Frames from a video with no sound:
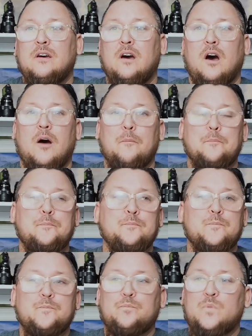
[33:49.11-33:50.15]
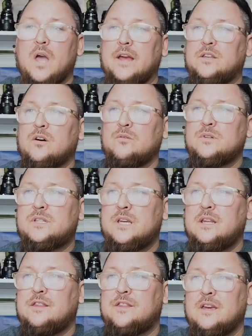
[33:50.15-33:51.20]
I don't see
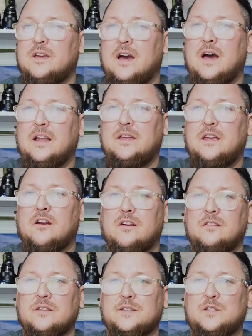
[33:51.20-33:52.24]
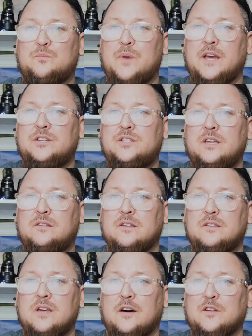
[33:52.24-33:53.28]
anything on here in this spec sheet
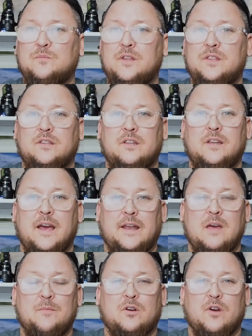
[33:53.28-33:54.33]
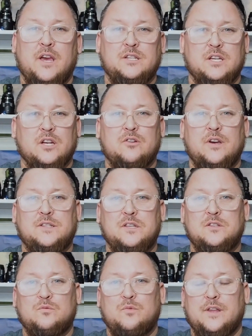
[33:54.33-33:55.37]
that tells me that the dynamic range
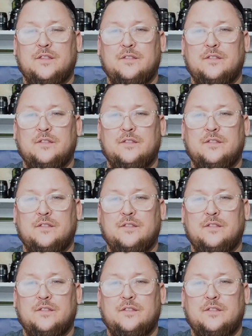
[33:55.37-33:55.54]
increases with